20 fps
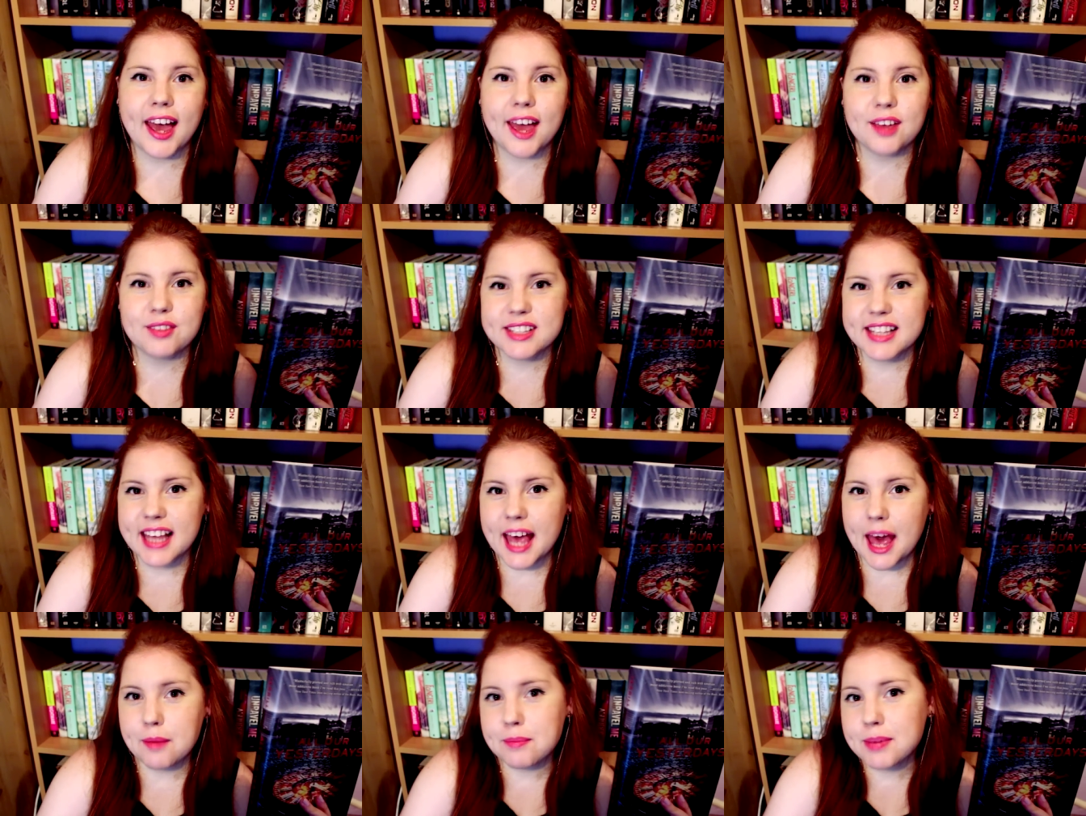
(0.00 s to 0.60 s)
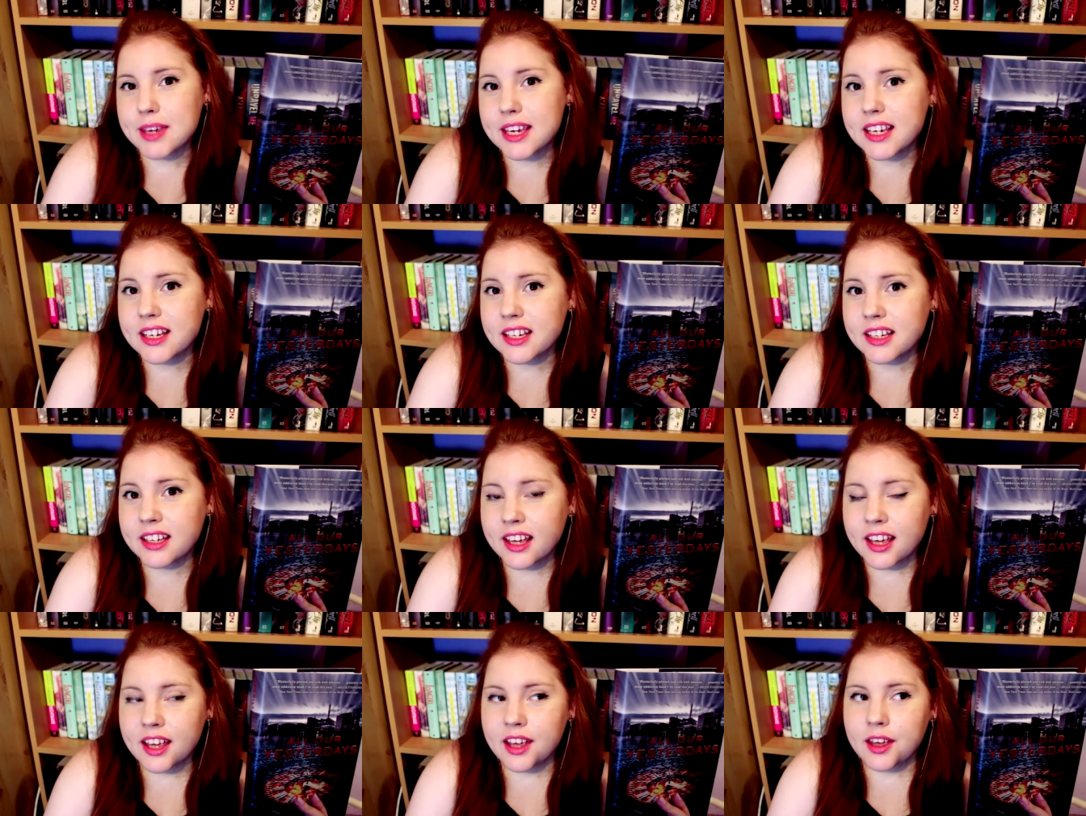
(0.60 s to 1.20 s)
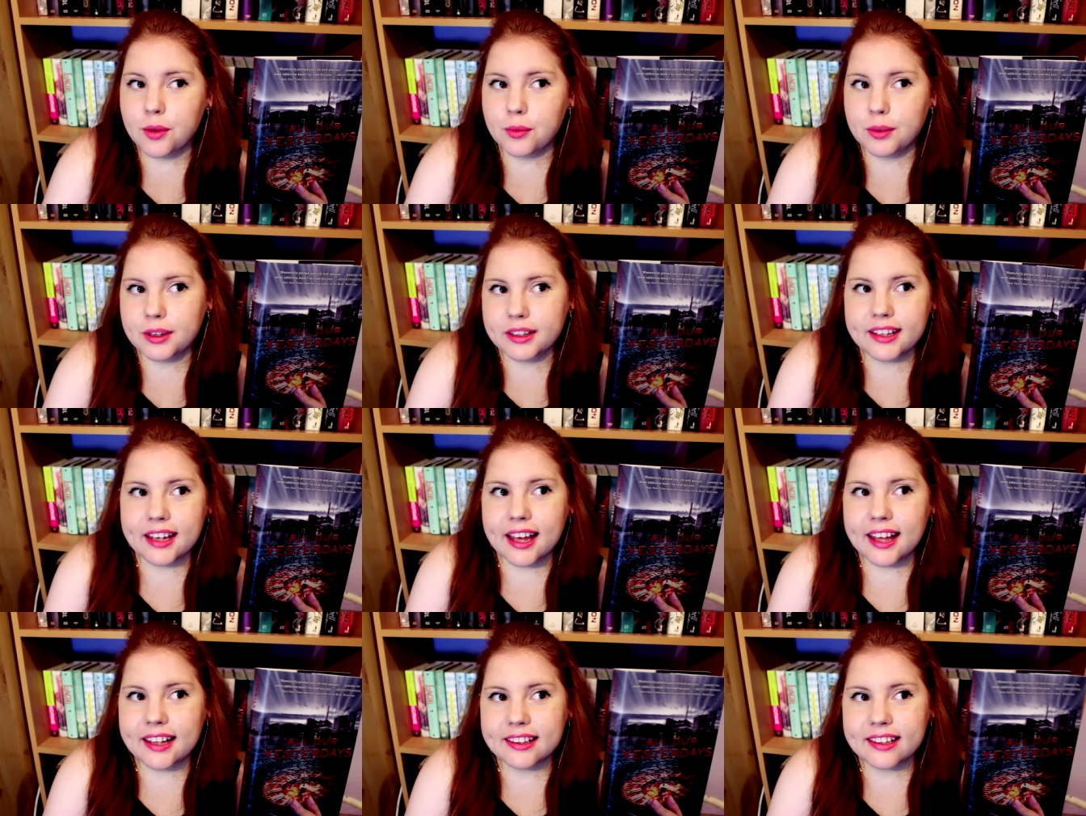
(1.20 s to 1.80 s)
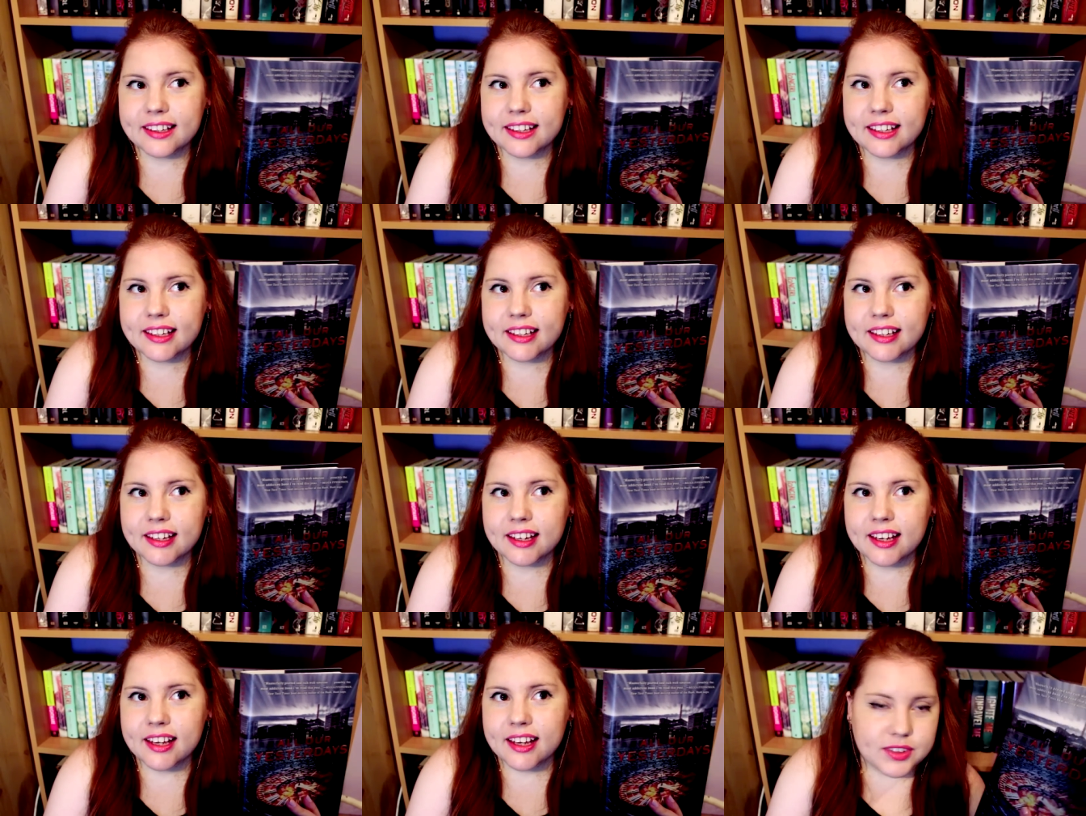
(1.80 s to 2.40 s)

I was happy with the ending.